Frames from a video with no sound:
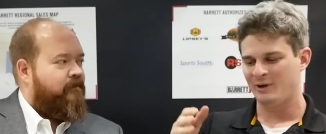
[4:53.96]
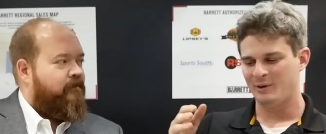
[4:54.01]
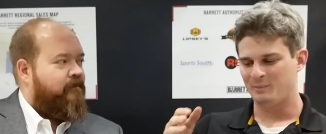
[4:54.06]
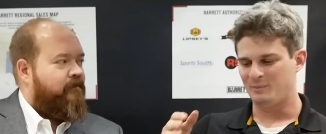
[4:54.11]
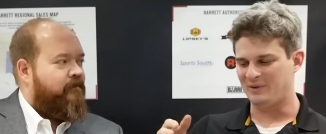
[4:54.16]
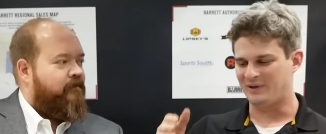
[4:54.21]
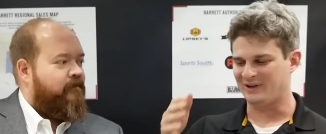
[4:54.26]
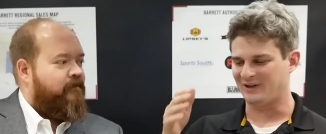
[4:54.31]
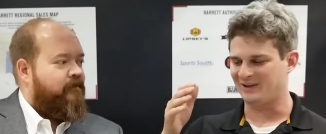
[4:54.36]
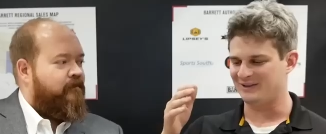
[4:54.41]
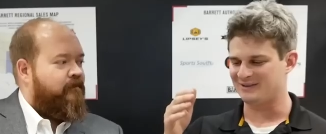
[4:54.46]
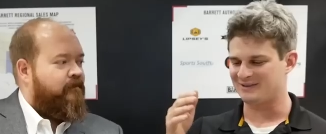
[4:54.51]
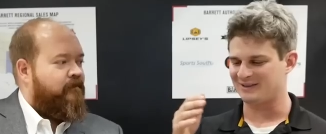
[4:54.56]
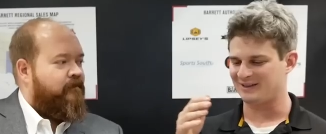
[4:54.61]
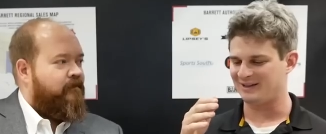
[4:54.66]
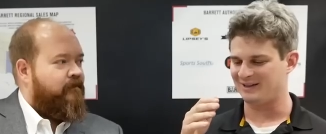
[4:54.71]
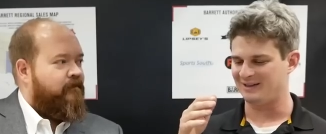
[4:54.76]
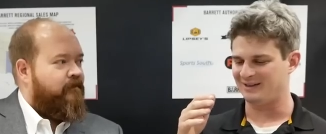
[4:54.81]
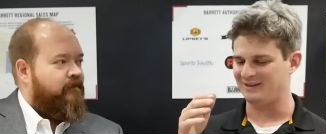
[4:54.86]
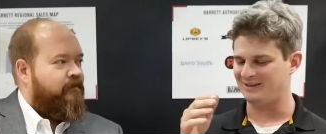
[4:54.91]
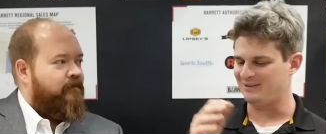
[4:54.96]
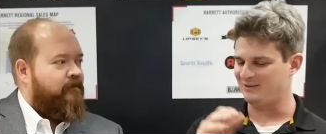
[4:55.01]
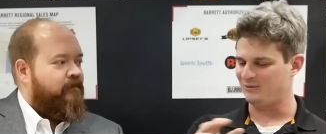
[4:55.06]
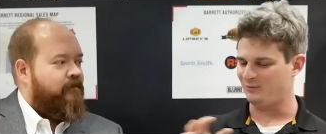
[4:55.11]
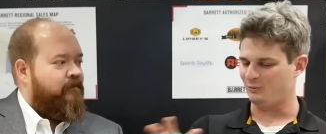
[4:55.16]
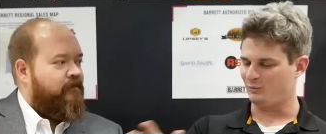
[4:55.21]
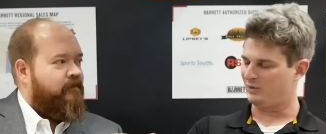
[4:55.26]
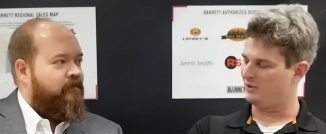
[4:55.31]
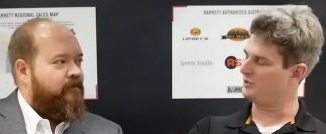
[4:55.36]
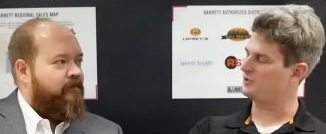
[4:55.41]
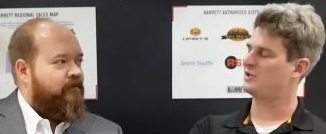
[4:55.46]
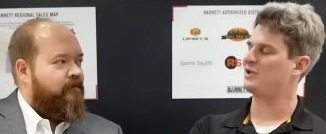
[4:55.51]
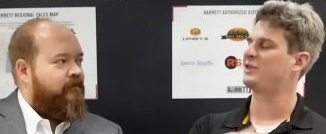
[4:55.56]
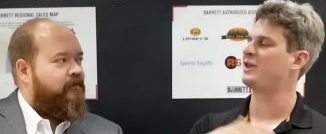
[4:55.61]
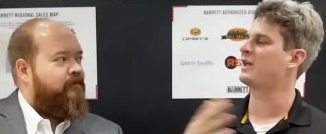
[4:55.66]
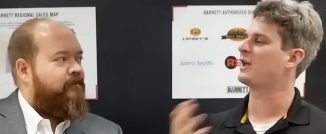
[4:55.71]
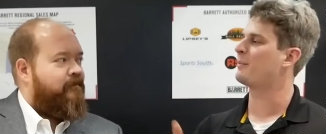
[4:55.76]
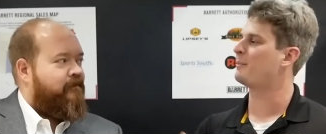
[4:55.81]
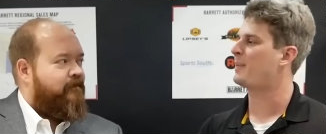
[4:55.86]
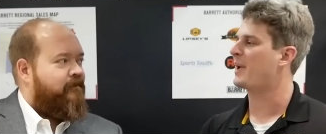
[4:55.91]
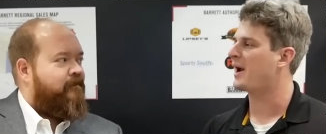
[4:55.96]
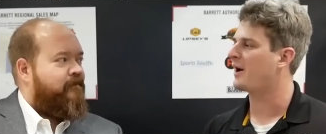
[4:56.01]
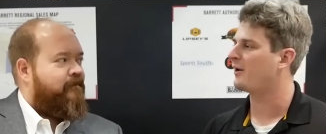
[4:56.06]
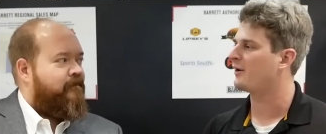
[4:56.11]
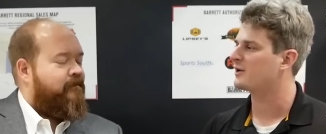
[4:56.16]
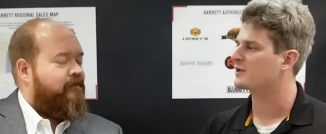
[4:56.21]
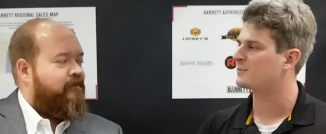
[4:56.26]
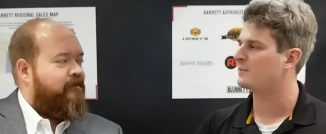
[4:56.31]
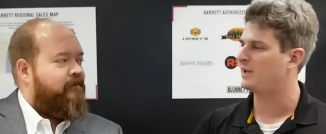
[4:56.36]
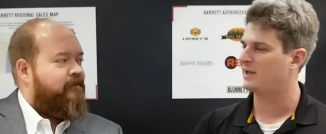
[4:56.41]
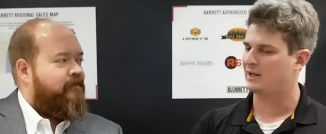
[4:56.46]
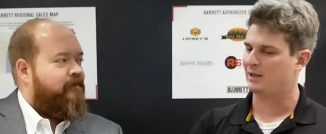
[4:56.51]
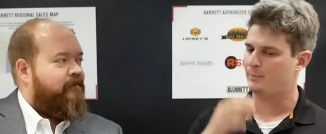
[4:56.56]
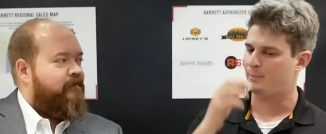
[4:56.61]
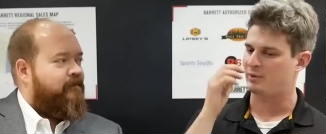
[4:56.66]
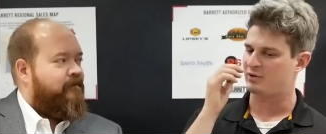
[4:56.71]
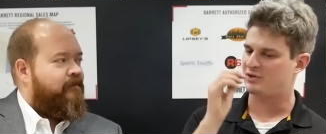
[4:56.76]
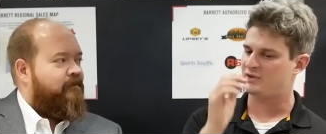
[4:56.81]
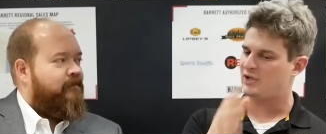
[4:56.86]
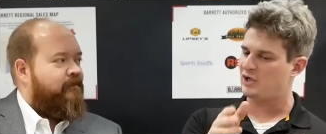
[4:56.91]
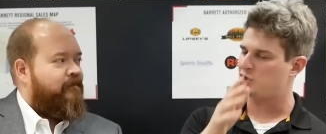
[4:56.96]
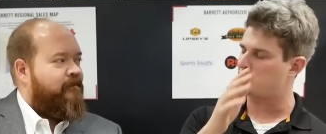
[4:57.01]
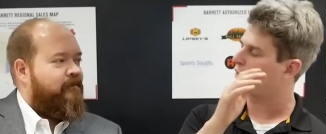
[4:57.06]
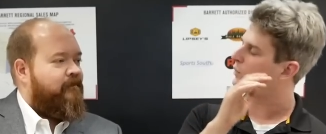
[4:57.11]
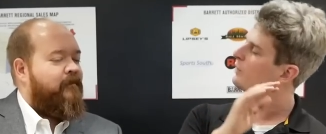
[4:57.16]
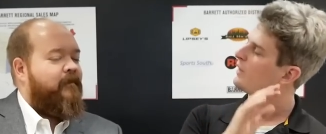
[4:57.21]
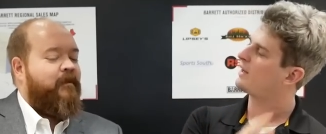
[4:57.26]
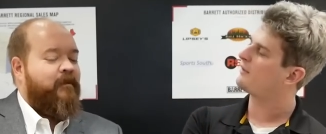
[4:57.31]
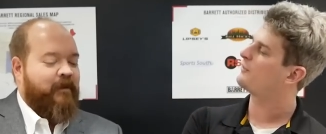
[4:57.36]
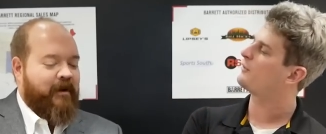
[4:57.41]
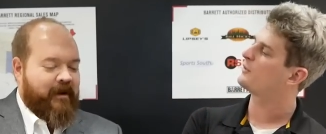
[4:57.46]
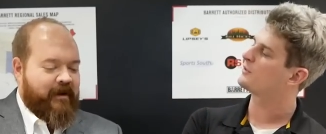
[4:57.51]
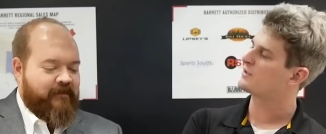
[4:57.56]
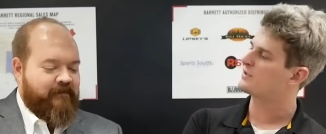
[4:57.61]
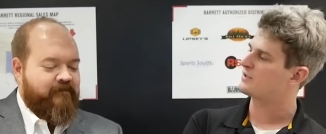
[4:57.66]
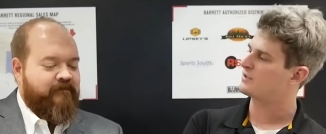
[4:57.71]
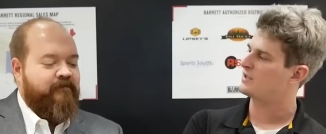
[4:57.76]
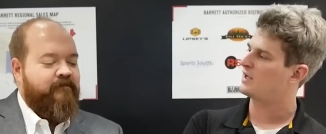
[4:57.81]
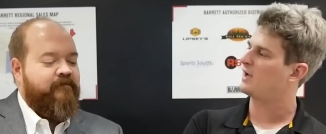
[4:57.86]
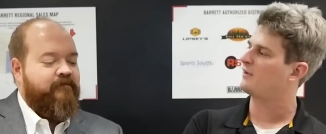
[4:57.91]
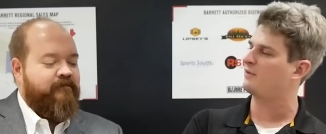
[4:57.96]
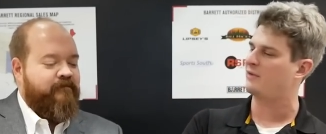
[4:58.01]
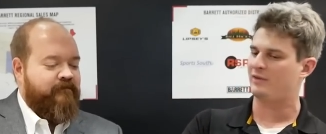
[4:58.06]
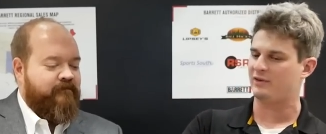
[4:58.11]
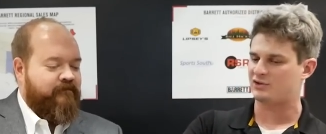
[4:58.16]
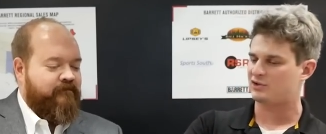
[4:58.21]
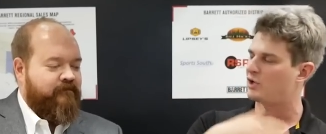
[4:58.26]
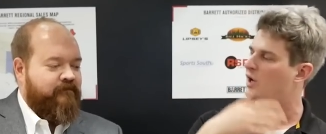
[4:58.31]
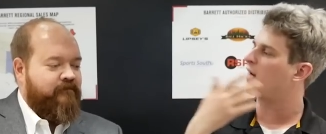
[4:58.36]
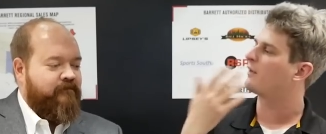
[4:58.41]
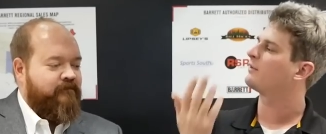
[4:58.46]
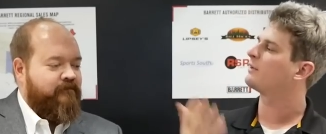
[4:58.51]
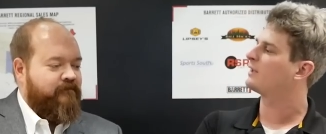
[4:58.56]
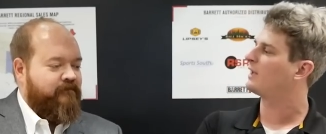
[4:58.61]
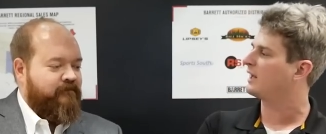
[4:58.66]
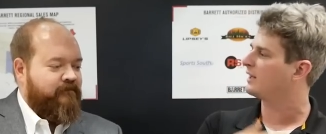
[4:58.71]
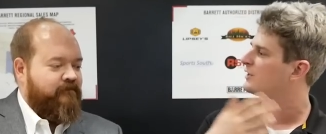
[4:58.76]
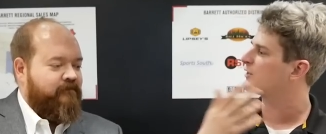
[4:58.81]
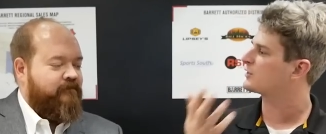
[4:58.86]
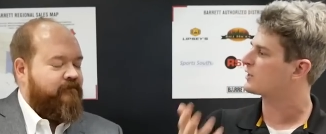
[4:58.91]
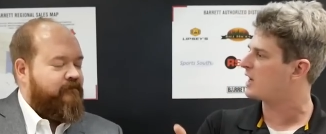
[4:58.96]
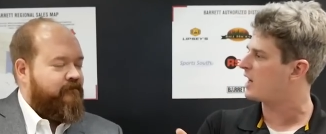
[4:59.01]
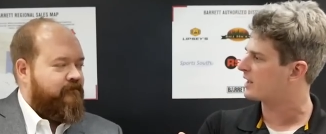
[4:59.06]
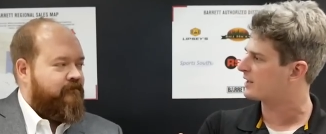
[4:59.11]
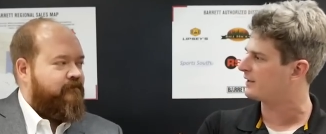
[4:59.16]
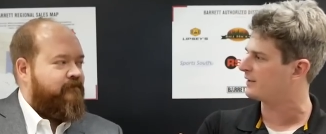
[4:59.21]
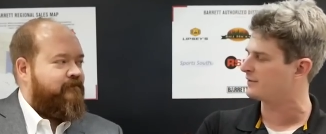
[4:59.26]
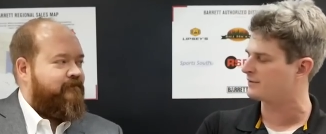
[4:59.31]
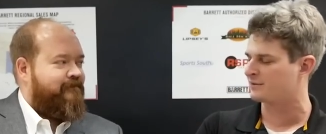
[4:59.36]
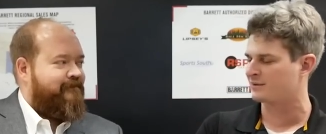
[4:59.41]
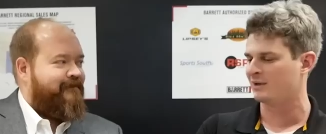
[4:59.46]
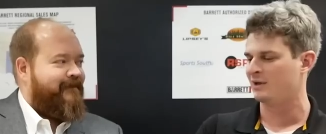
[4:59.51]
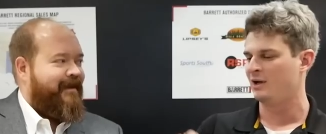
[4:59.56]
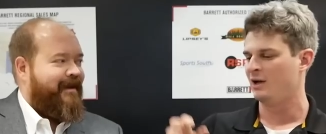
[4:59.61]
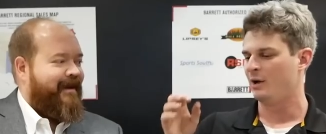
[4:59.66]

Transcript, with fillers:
Speaker 1: because we usually think of Barrett as making precision rifles and stuff, and the Sovereign line of shotguns.